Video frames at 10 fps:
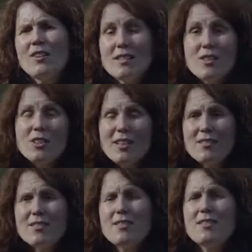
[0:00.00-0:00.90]
desert
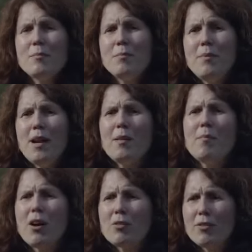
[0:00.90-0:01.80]
ecosystem and
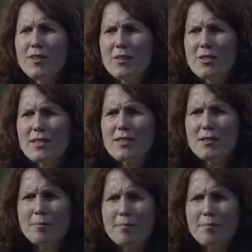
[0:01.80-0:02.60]
mangrove ecosystem.